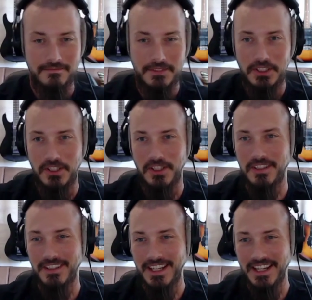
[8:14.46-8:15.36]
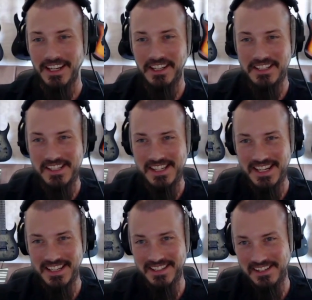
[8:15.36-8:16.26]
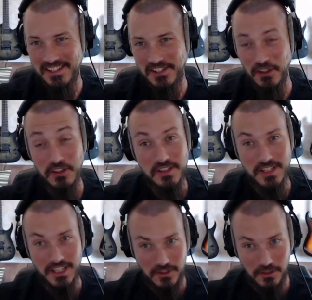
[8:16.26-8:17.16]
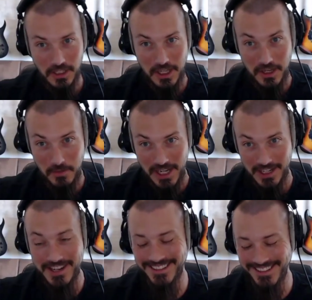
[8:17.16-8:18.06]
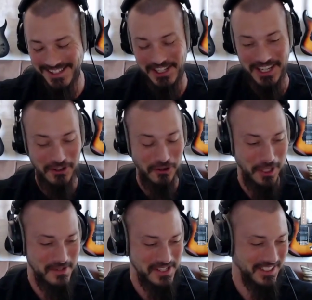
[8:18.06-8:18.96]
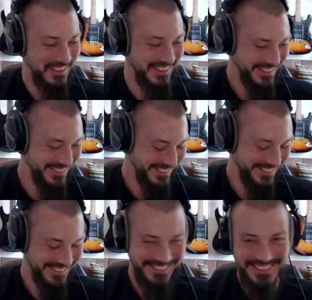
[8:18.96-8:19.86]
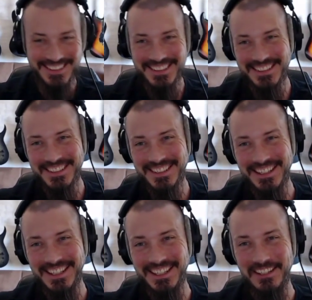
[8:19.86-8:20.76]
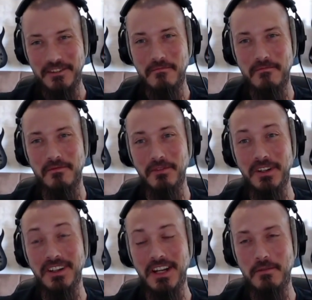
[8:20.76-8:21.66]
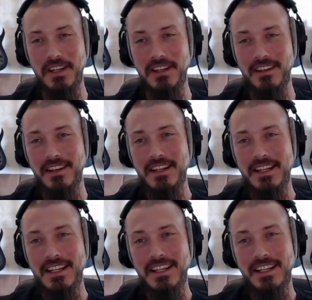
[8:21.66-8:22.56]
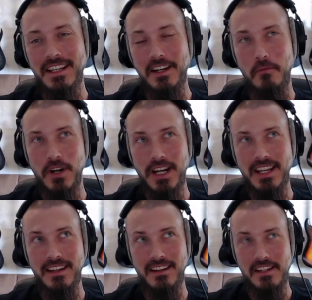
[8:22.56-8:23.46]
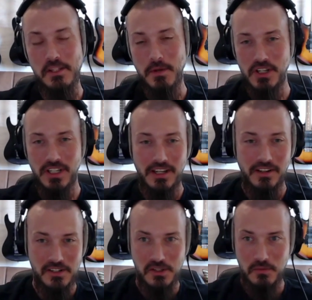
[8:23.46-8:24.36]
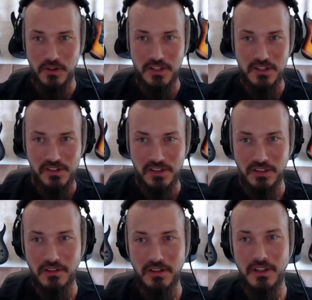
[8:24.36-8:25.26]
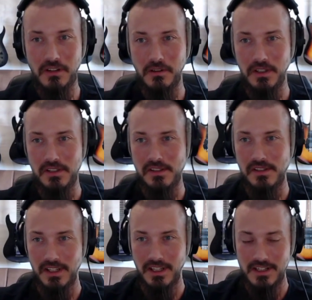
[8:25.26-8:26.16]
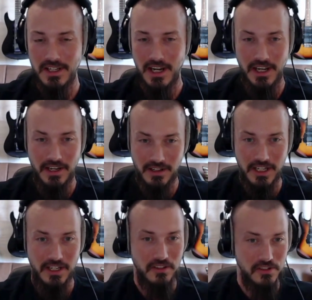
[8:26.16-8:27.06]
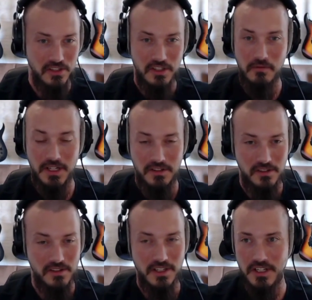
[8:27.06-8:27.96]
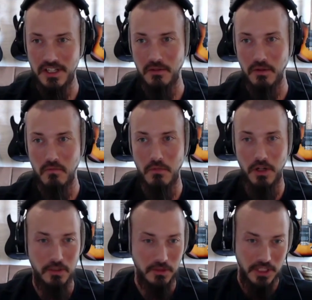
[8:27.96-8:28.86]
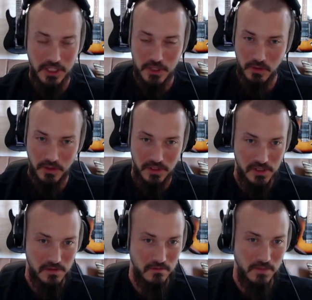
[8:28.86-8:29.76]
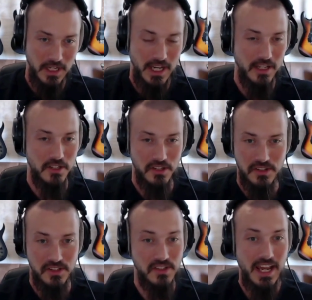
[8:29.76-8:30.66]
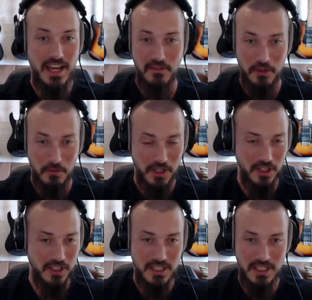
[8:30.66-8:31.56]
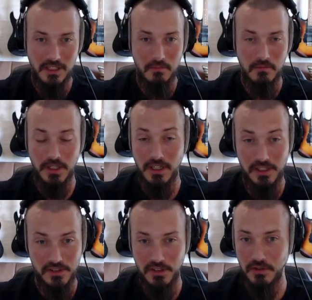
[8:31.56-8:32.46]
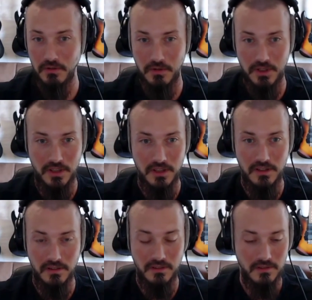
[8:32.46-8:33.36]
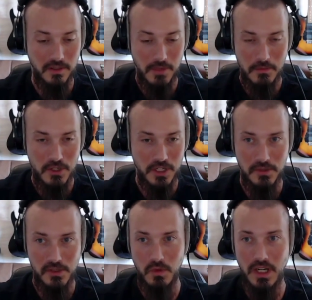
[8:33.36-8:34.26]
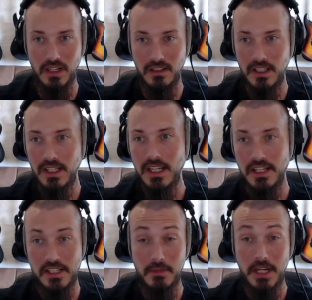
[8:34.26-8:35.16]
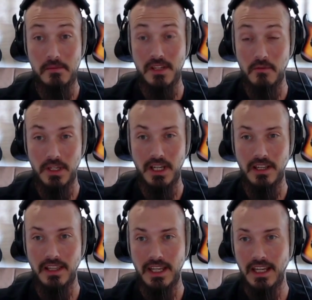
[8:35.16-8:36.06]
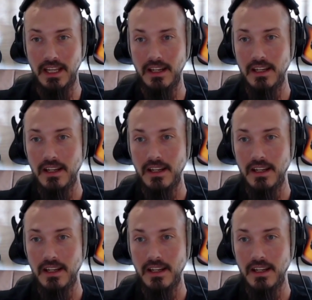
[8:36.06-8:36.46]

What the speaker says: Sure, I got a lot to say on this. So this will take the whole episode. Well, I mean, a brand, especially nowadays, is more than just a logo. It's an entire ecosystem, and as you said, Jeannie, with multiple touch points beyond just the staff and the marketing team, but also with the membership as well, and sometimes even beyond that.